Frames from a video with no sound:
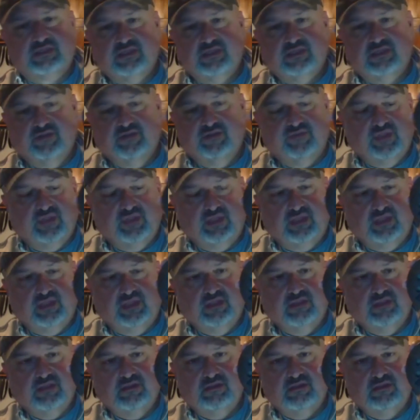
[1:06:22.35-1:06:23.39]
of the
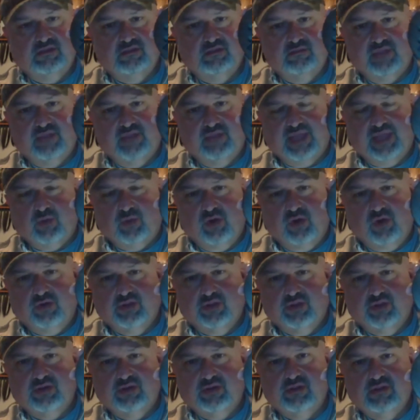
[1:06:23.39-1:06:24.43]
black walnut.
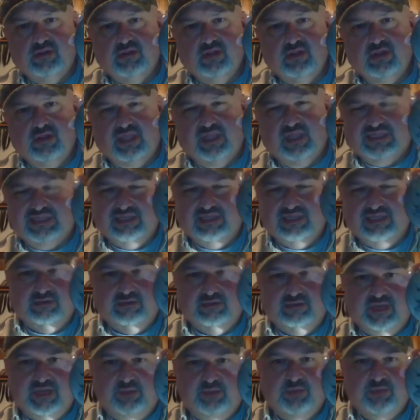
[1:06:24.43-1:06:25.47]
It's a little
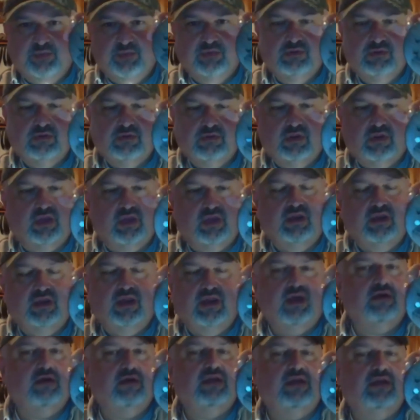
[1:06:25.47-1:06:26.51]
deeper, you know, and it
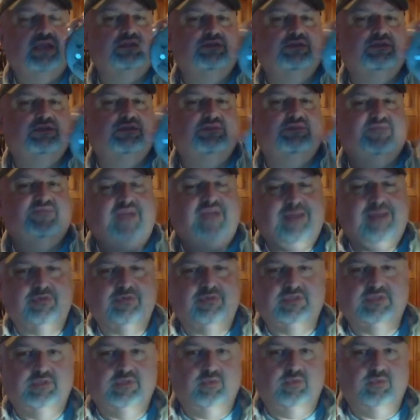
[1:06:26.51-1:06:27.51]
all has to do with the fibers of the